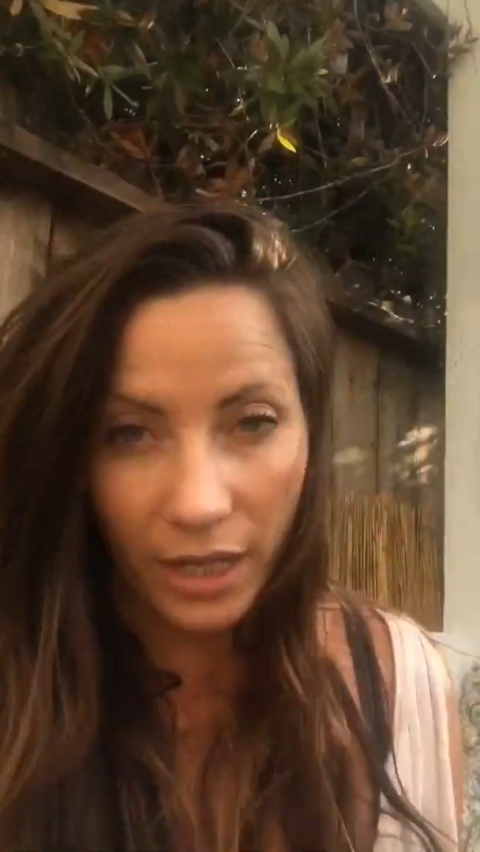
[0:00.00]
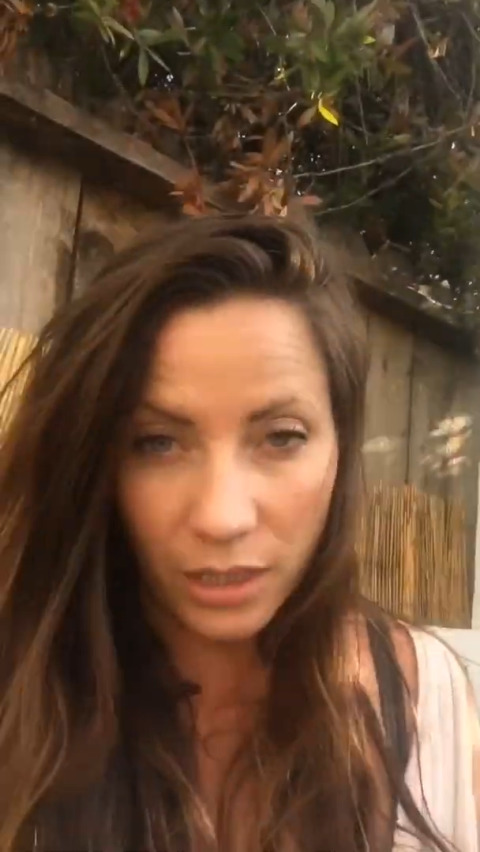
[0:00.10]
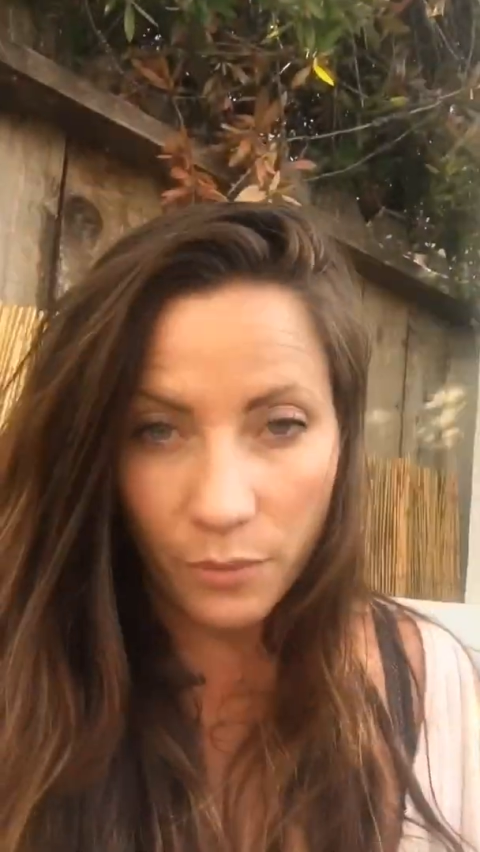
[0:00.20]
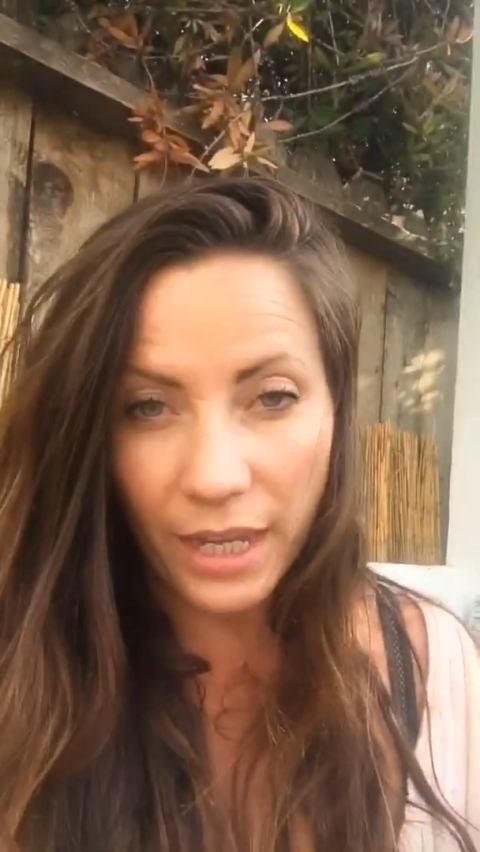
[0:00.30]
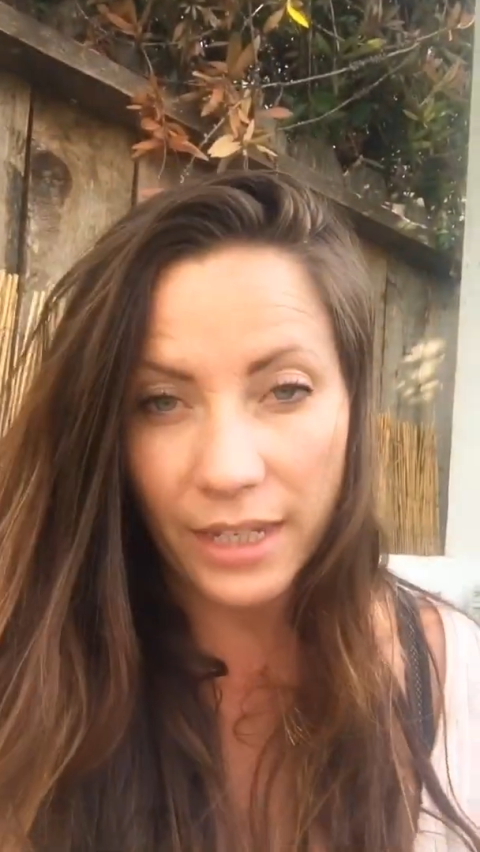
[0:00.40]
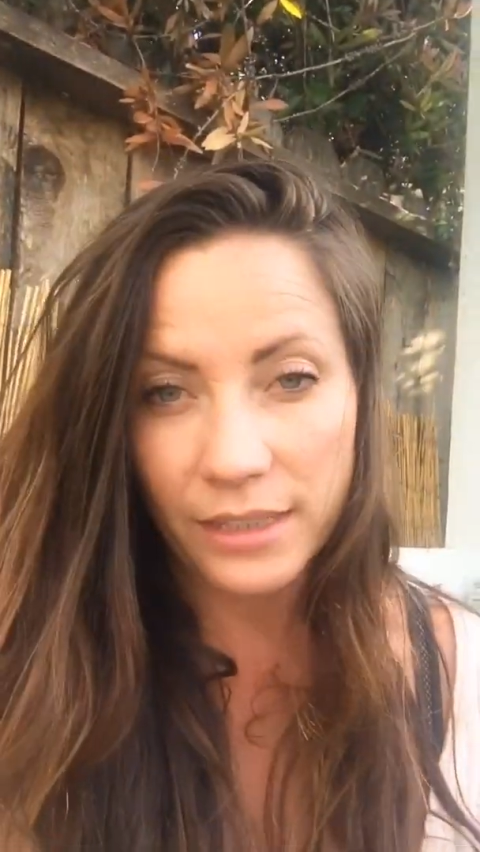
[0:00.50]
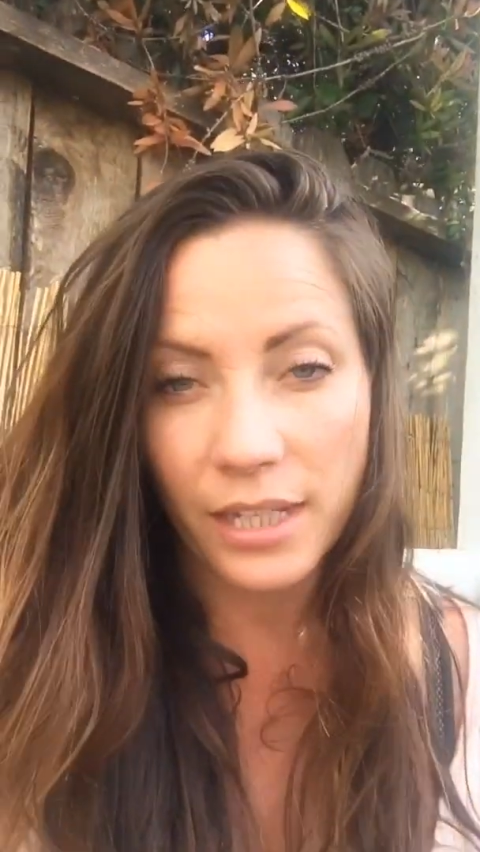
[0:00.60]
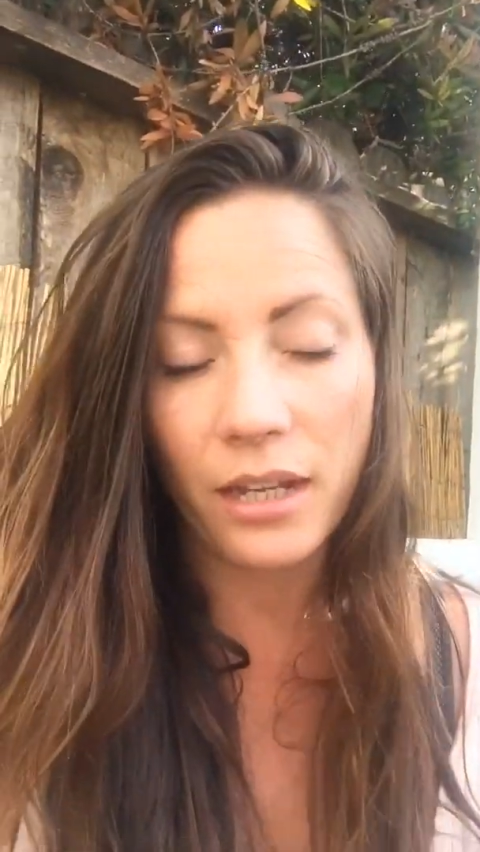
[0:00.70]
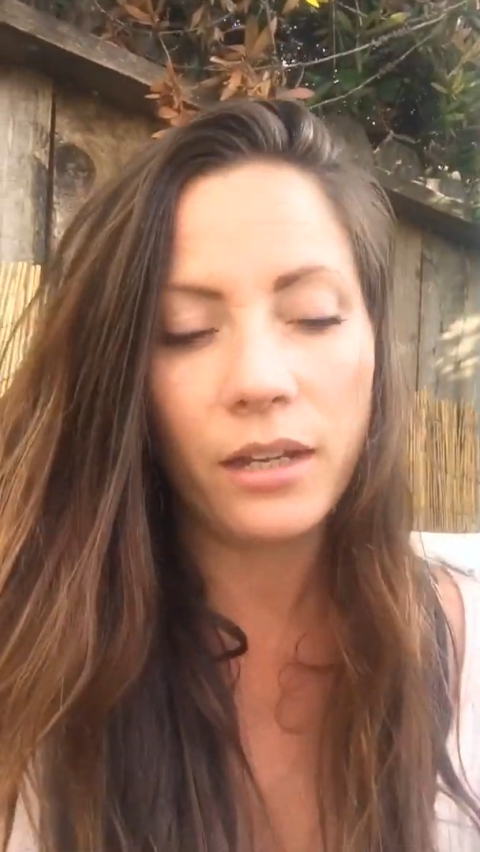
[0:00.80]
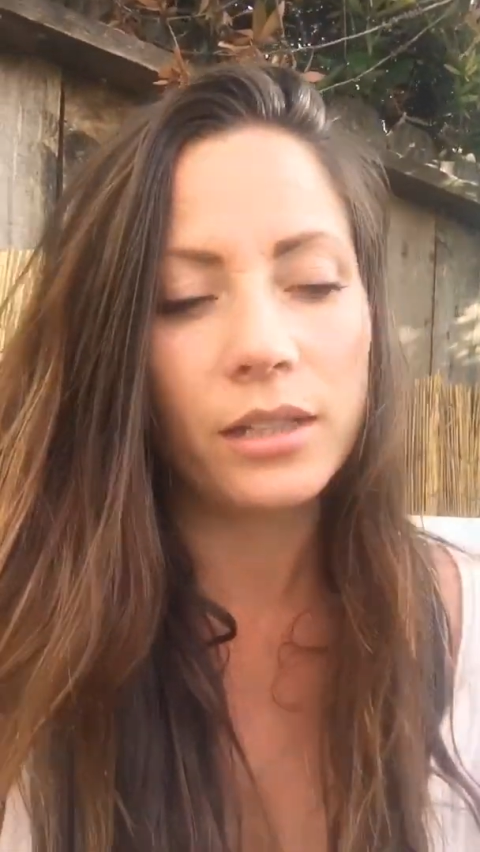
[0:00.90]
anyways,
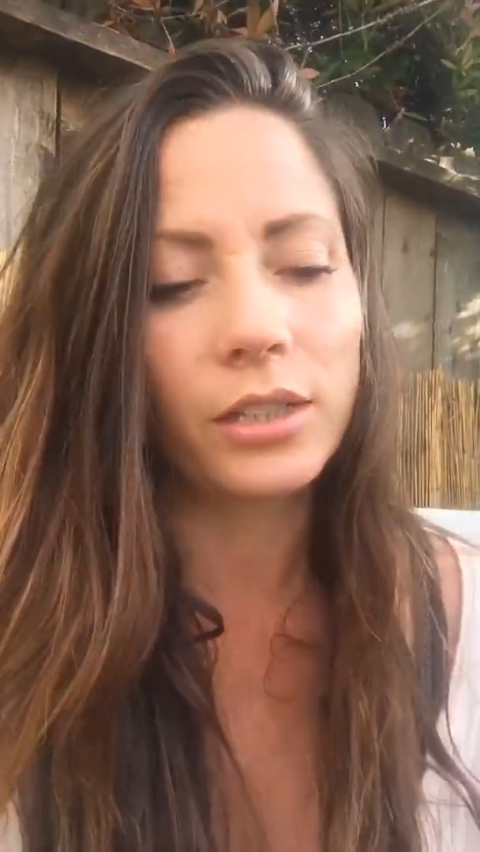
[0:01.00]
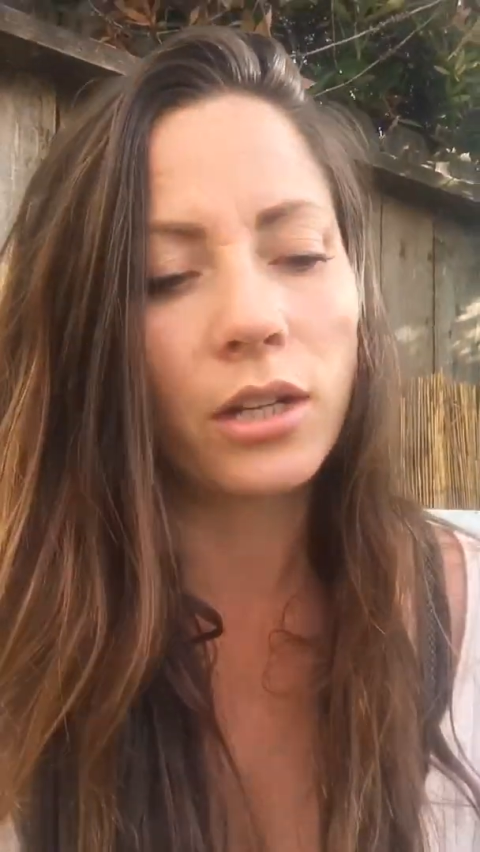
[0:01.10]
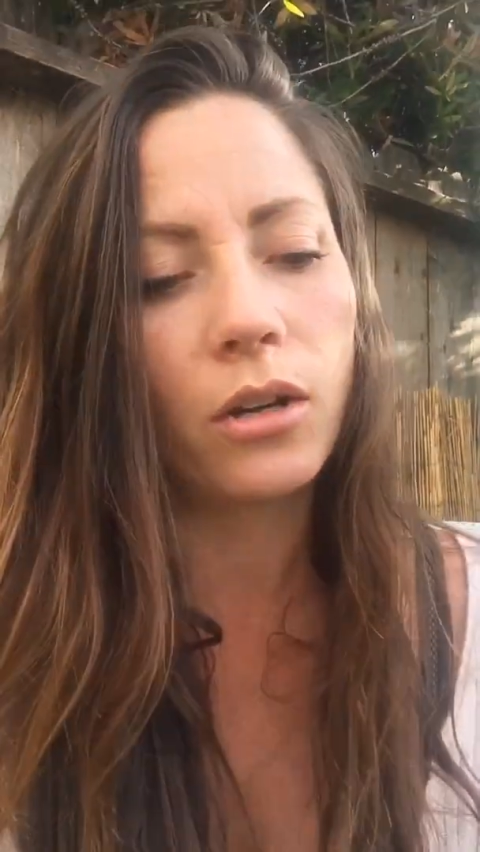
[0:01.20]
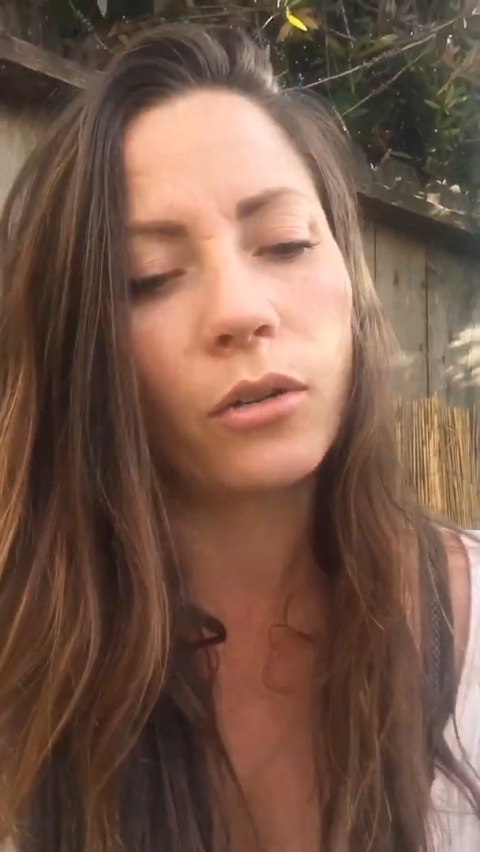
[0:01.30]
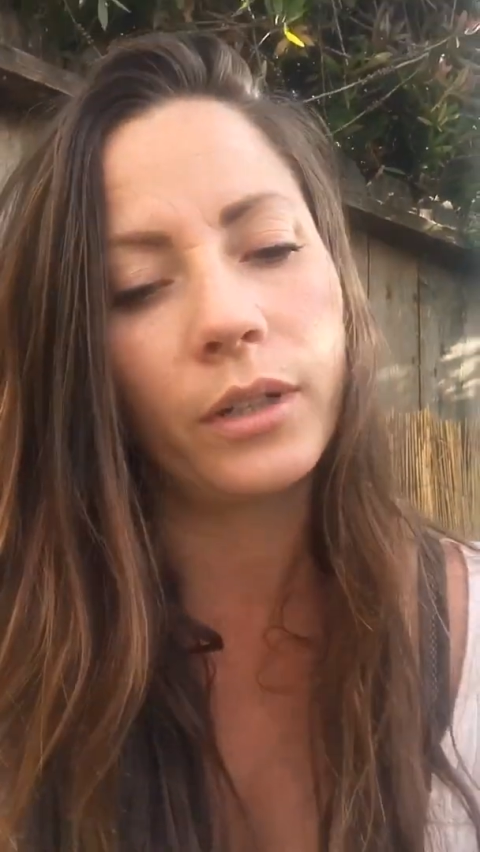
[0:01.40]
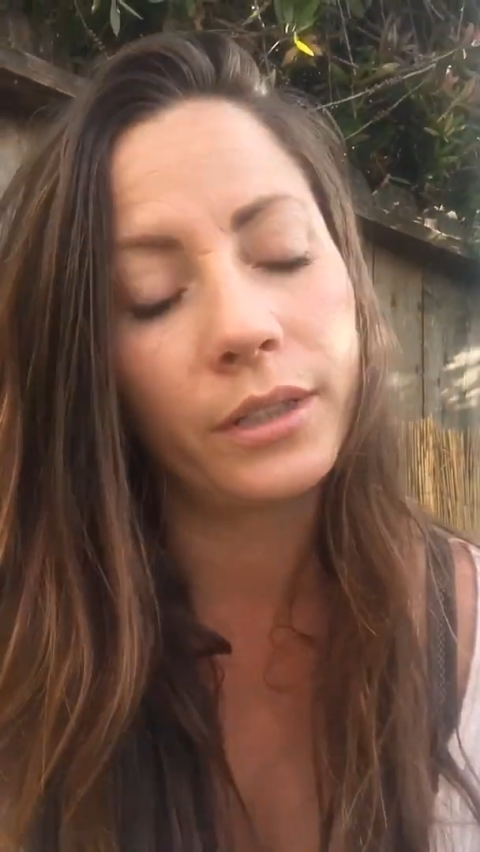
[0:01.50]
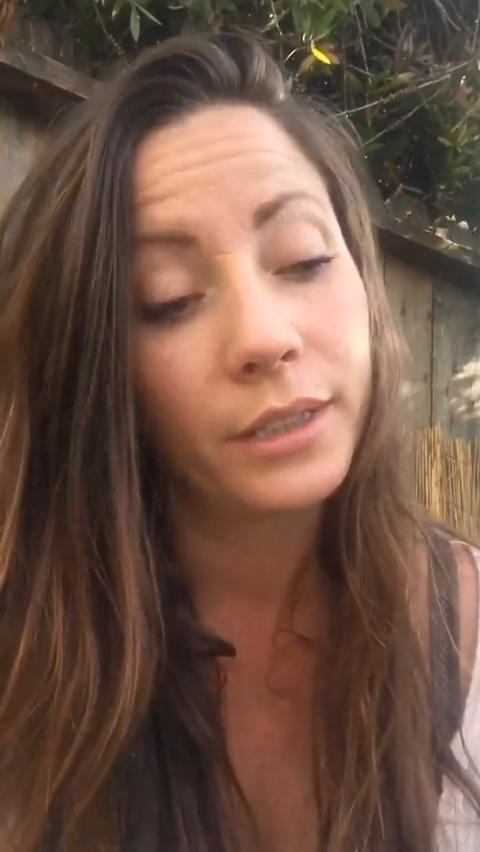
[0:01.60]
so